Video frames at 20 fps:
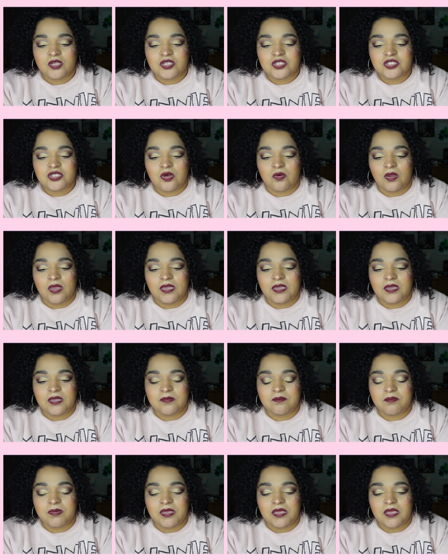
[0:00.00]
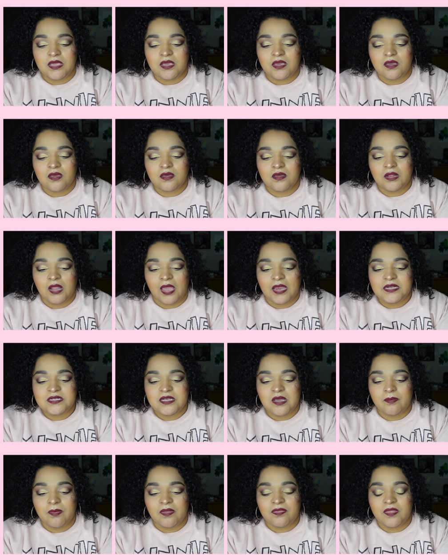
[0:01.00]
so it can be lined
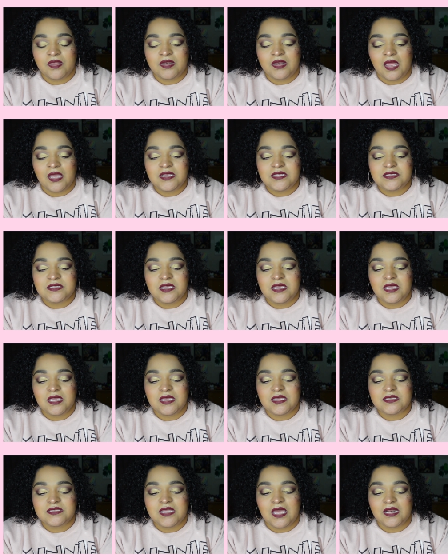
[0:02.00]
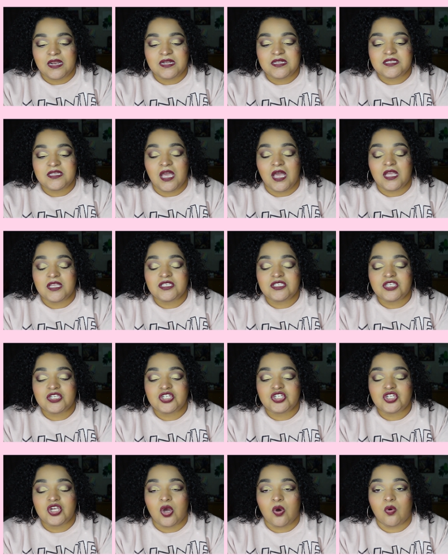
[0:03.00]
up. And the nice thing is that it does
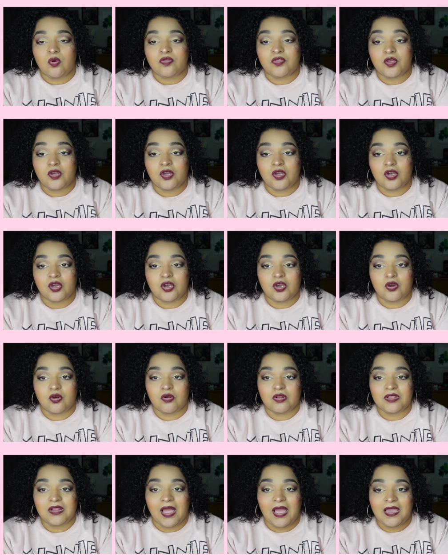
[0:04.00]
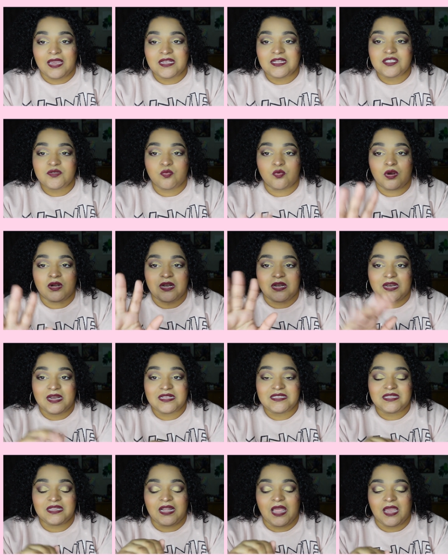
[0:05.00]
show the lines when it
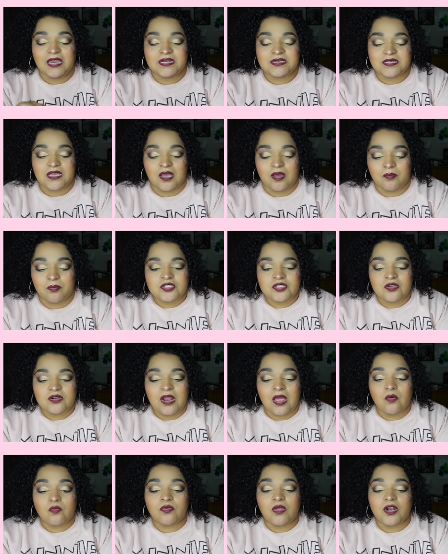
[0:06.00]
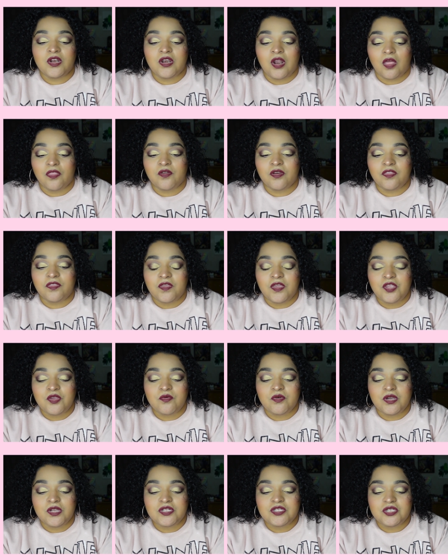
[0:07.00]
is lined up. So now another thing
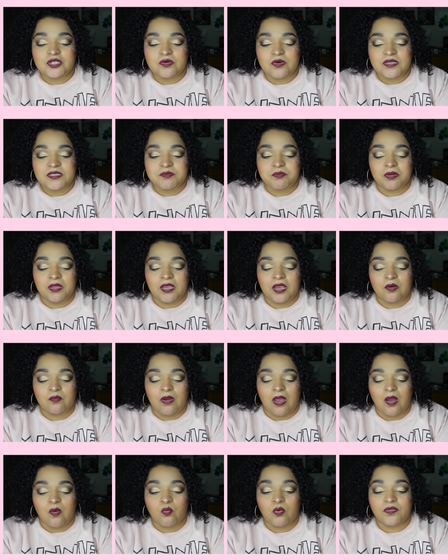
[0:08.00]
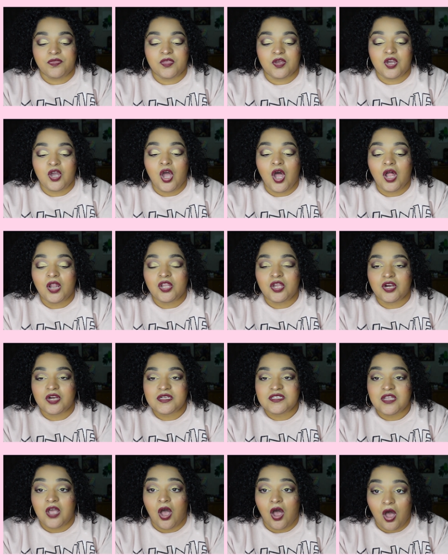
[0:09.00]
you can do is play around with the
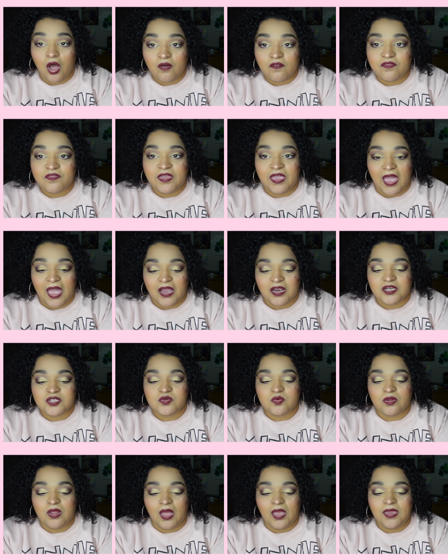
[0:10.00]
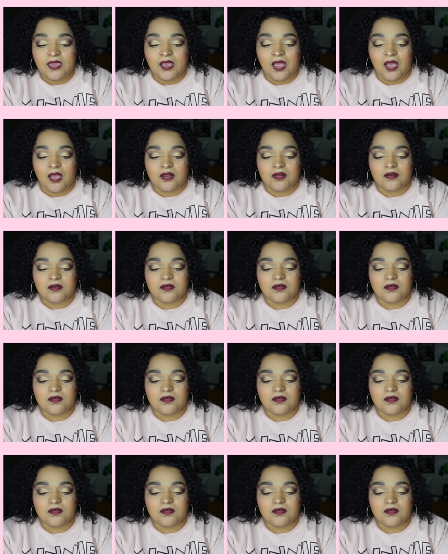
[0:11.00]
colors of the actual icon.